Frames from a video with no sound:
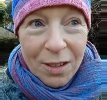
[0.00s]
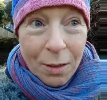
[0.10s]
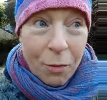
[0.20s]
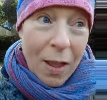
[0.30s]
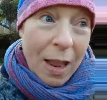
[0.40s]

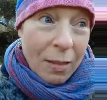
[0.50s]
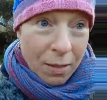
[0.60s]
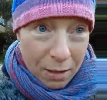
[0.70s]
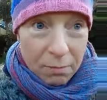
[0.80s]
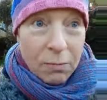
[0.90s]
the fact
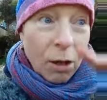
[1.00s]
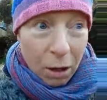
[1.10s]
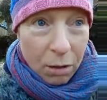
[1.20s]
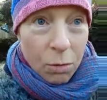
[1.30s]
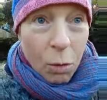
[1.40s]
that,
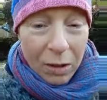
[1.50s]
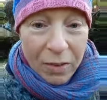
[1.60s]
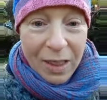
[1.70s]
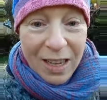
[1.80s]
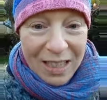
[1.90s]

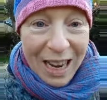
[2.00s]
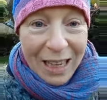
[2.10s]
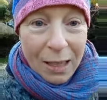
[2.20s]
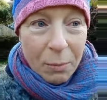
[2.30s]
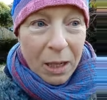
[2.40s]
whatever they're
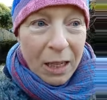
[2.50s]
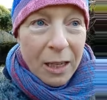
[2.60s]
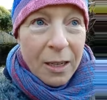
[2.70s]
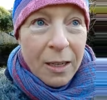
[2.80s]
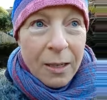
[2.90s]
telling me,